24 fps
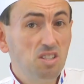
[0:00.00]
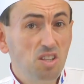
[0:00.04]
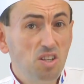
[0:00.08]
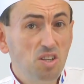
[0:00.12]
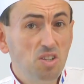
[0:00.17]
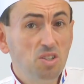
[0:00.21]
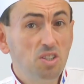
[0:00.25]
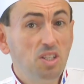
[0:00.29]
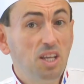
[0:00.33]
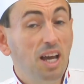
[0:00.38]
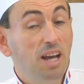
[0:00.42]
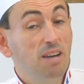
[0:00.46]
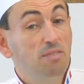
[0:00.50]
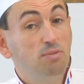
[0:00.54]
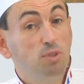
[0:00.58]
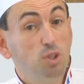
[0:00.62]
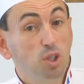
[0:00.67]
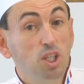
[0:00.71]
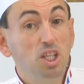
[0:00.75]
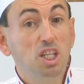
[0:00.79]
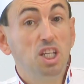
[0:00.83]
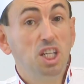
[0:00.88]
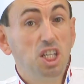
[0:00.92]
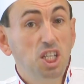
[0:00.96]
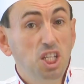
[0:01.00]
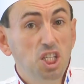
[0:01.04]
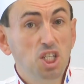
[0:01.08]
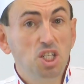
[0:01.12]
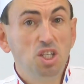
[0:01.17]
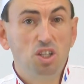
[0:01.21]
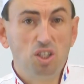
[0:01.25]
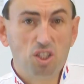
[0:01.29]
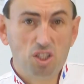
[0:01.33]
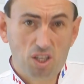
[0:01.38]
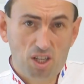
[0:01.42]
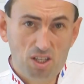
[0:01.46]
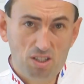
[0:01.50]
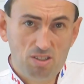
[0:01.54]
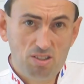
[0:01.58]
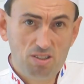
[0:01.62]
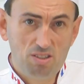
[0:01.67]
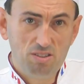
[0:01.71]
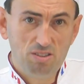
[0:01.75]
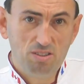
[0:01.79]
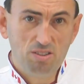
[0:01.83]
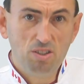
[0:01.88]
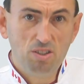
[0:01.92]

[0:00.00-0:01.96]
turned after each cut.